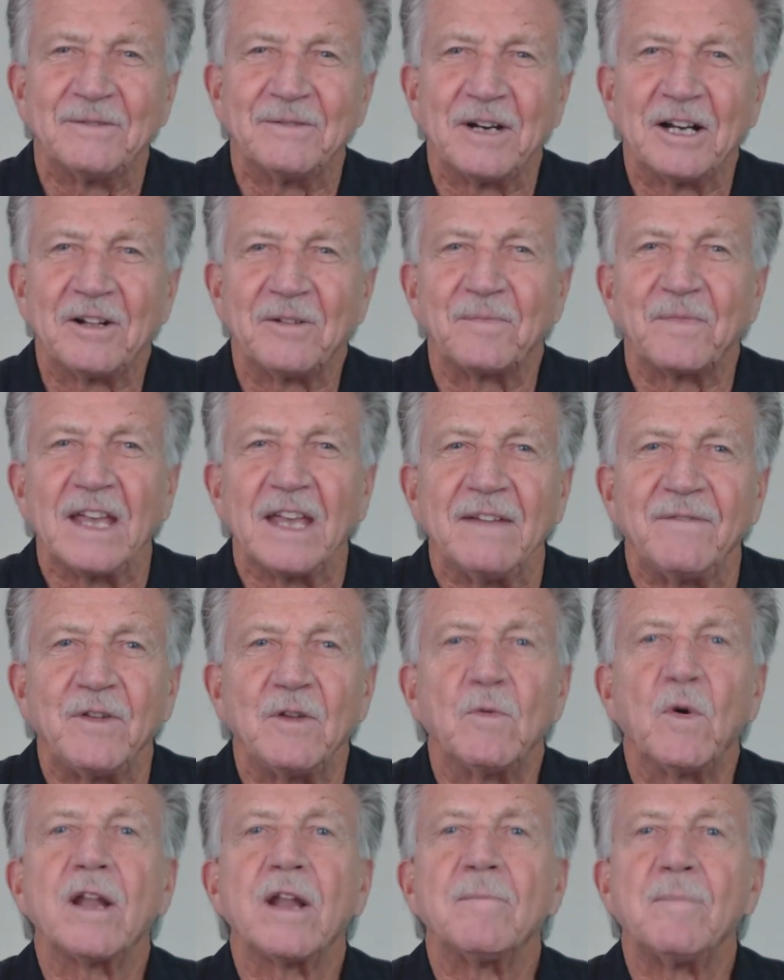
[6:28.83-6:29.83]
Well, if
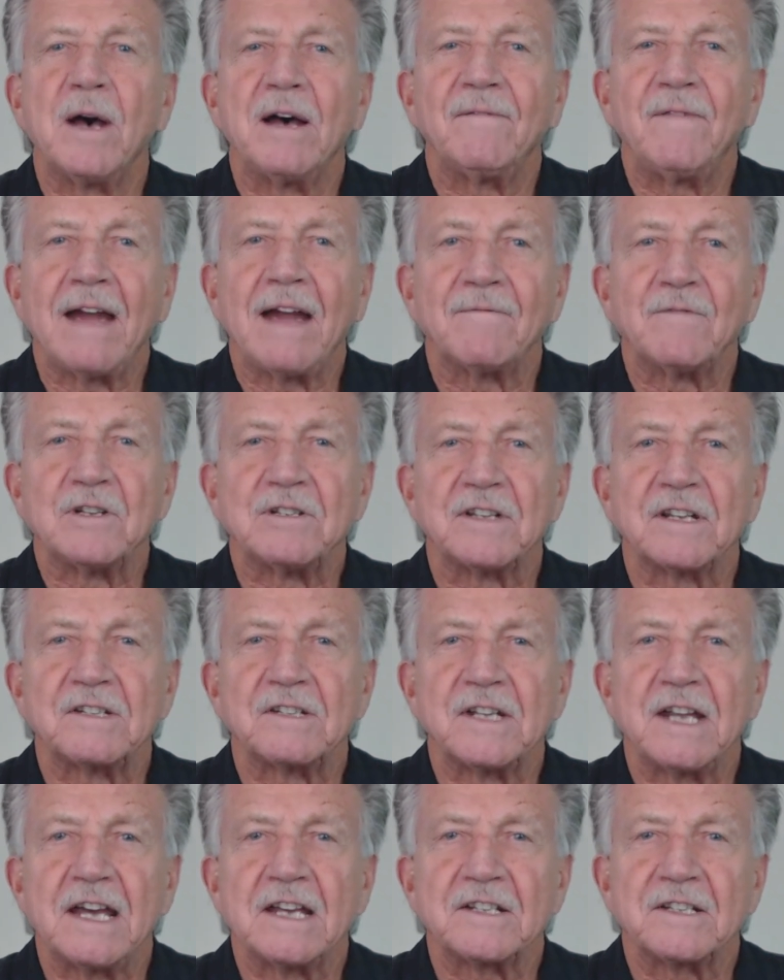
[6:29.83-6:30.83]
you want above average
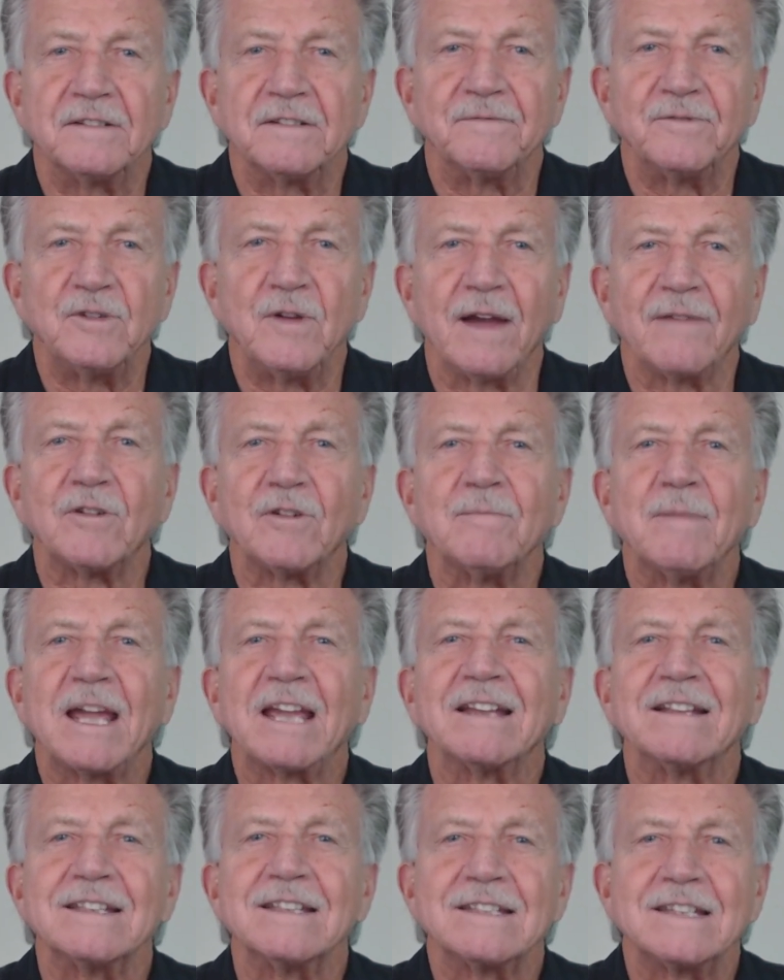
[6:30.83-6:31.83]
success, you have to
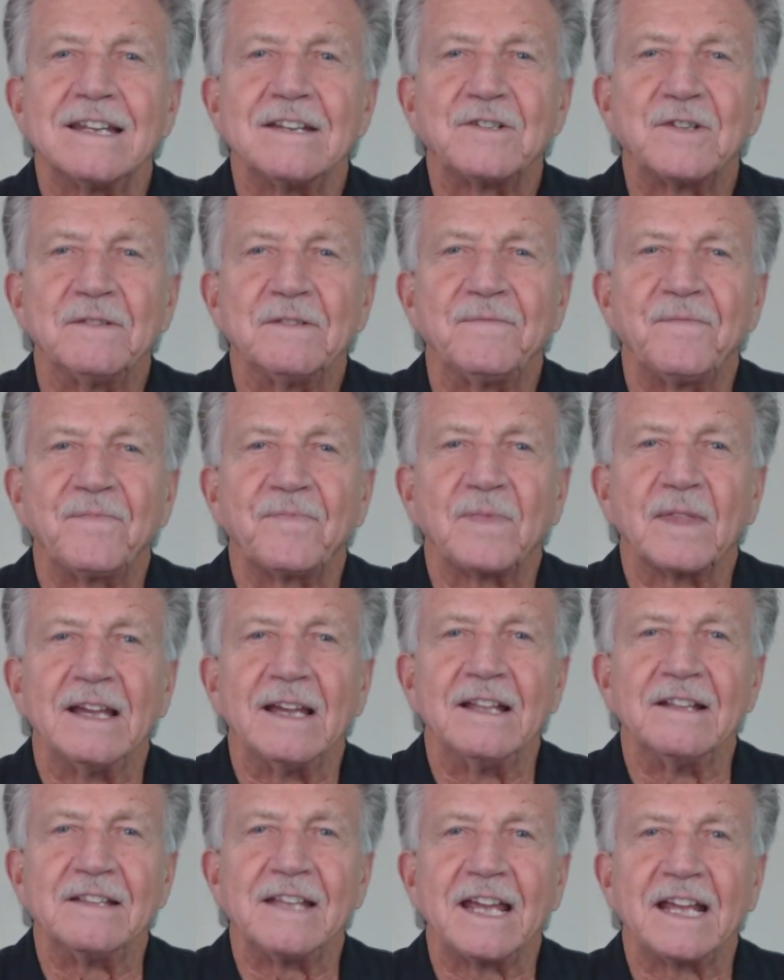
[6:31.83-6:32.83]
make a decision
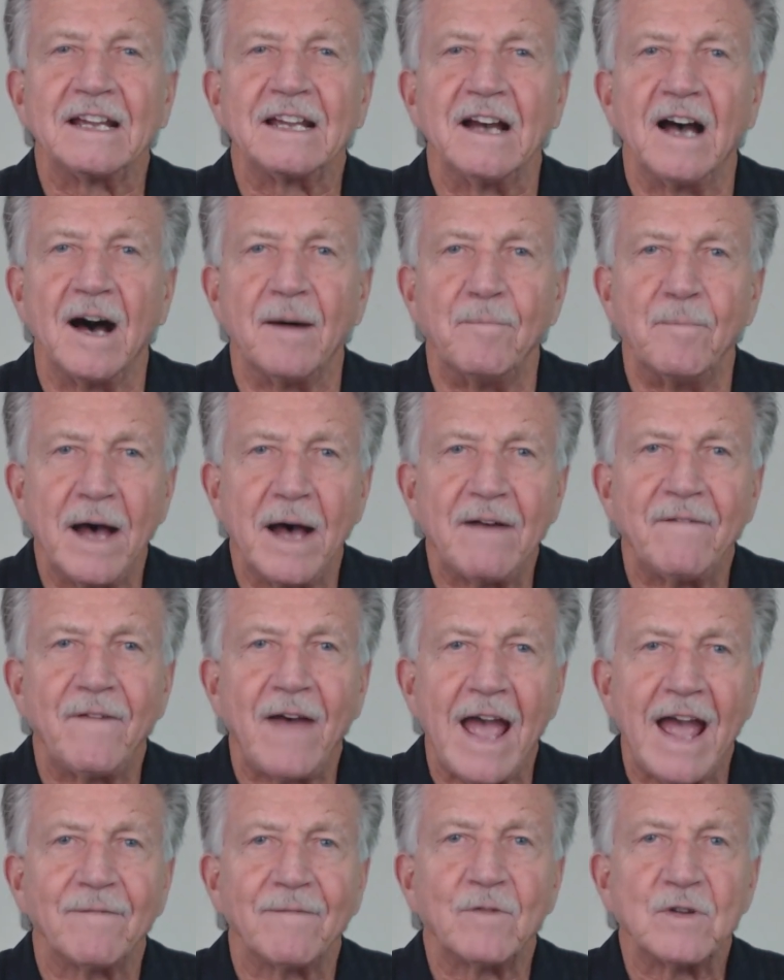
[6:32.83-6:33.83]
and take
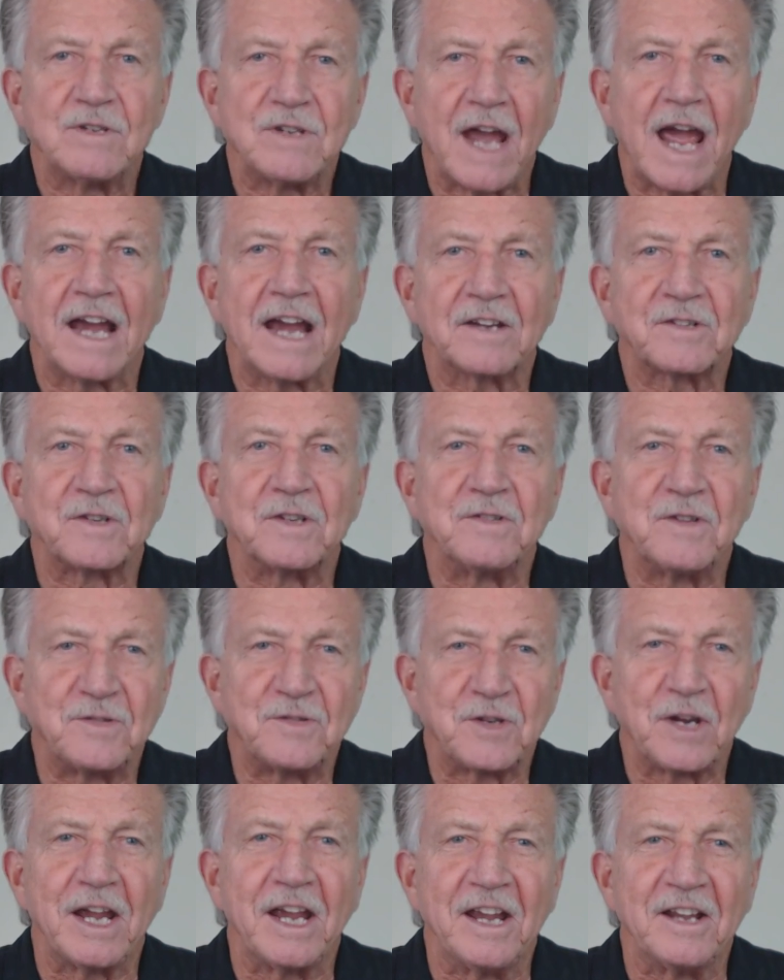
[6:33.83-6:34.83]
above average action
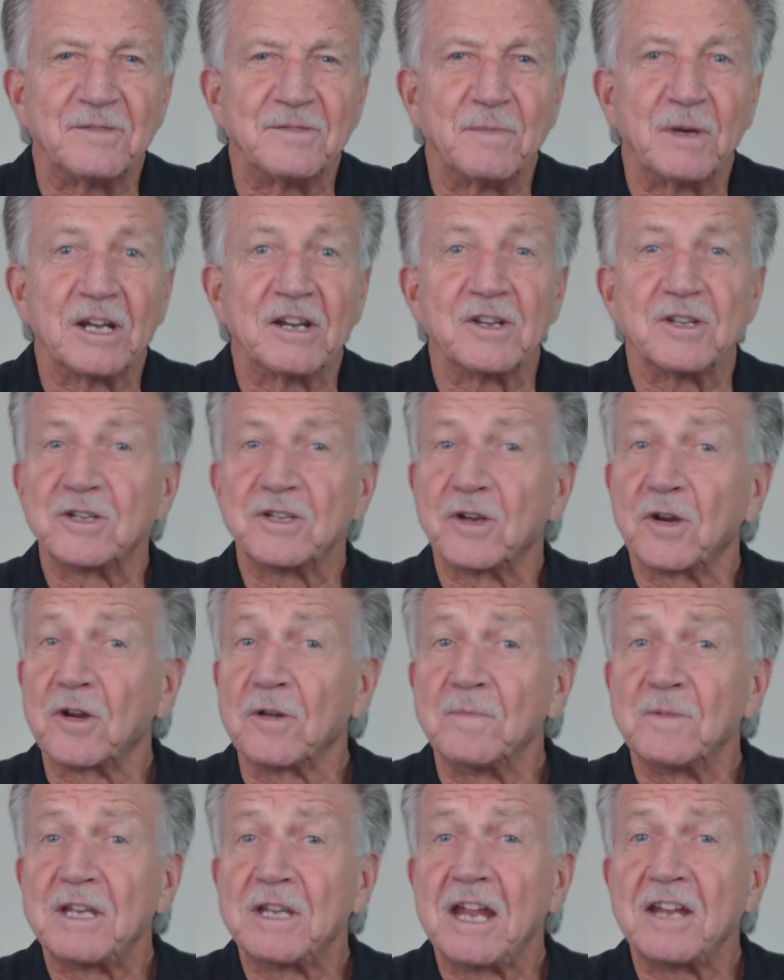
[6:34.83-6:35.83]
to change because
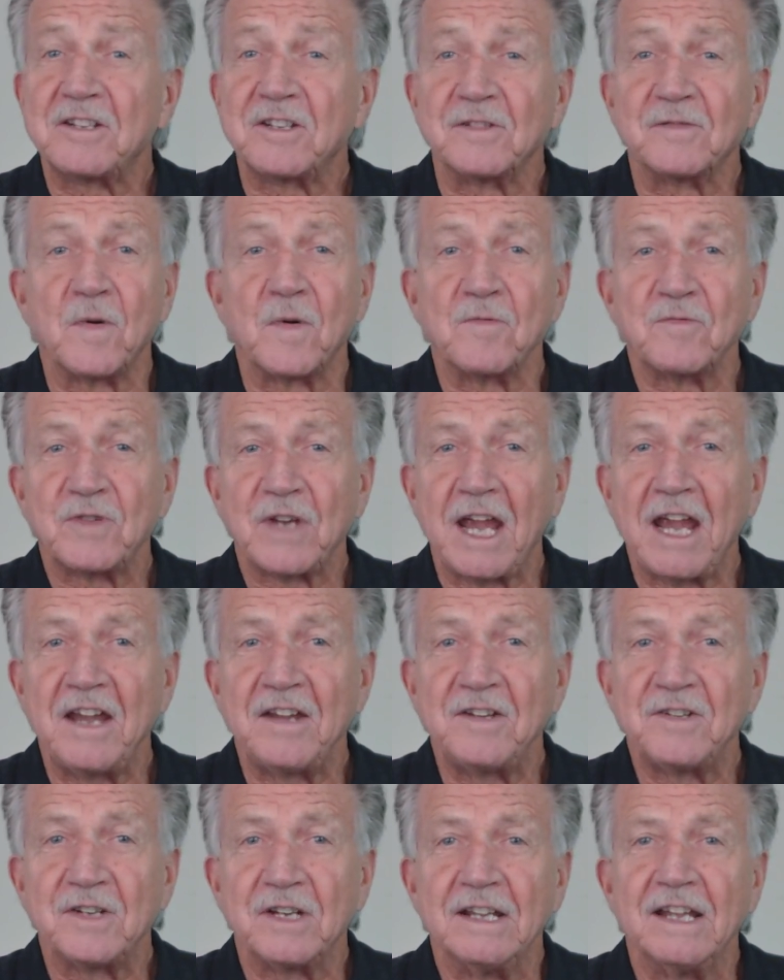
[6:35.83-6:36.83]
circumstances won't
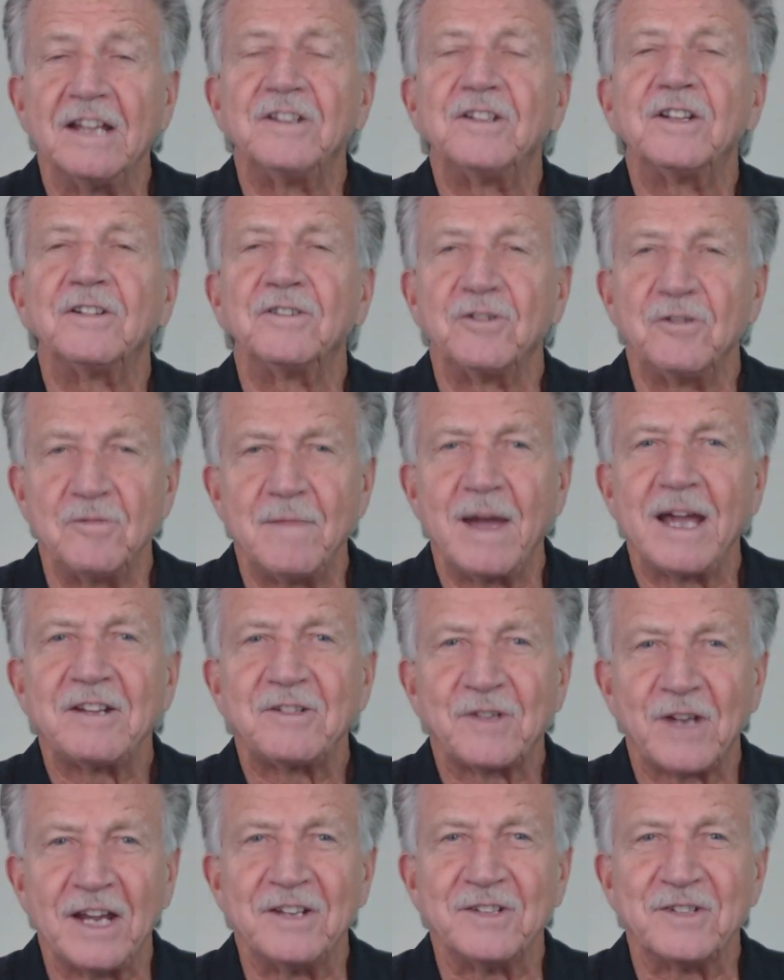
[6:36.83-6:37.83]
change until you
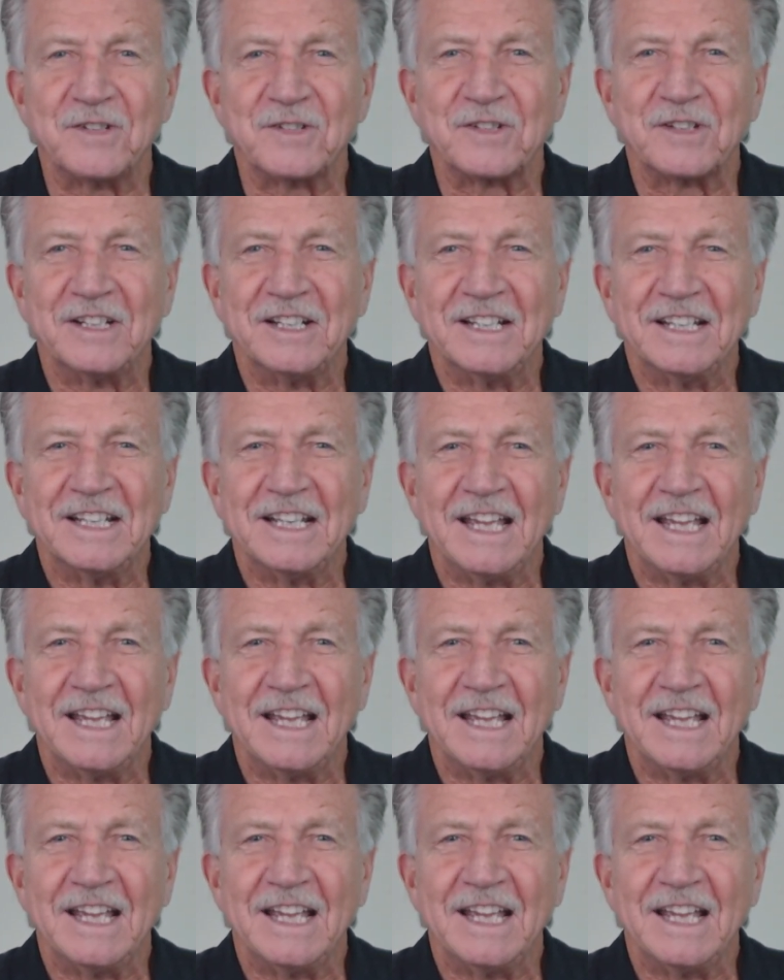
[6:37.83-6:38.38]
make changes.